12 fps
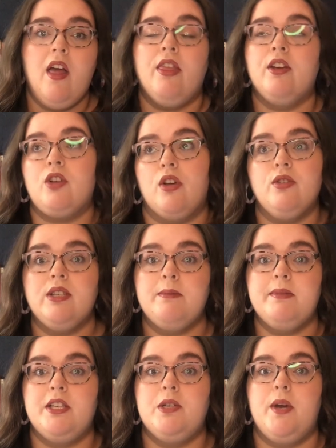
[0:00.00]
There's also some
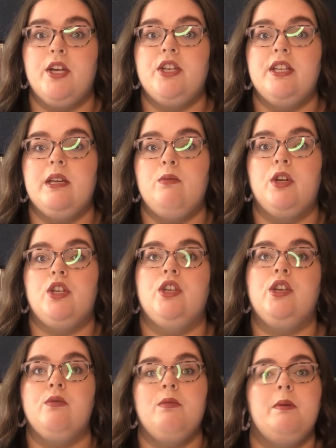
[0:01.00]
situations in which
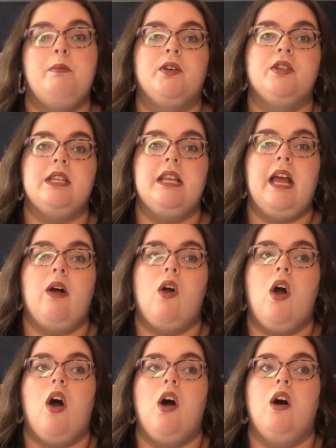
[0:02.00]
you would be purchasing the
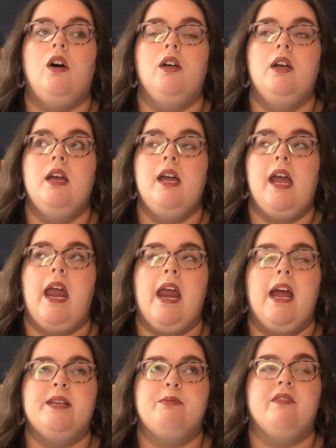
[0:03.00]
alcohol
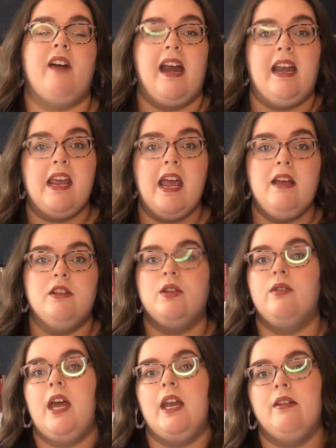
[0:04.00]
and providing it, so
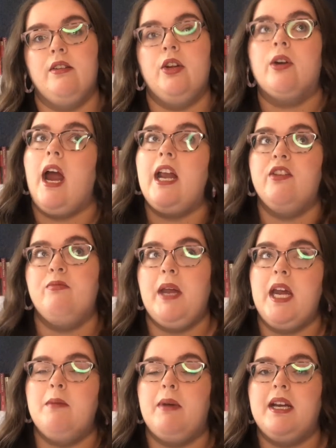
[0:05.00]
then you're kind of
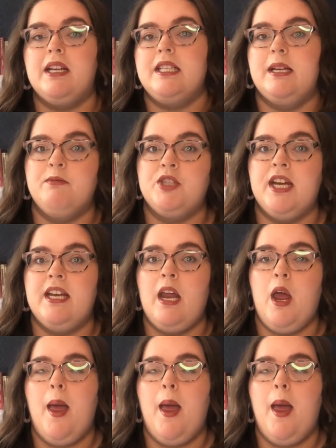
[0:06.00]
paying by consumption,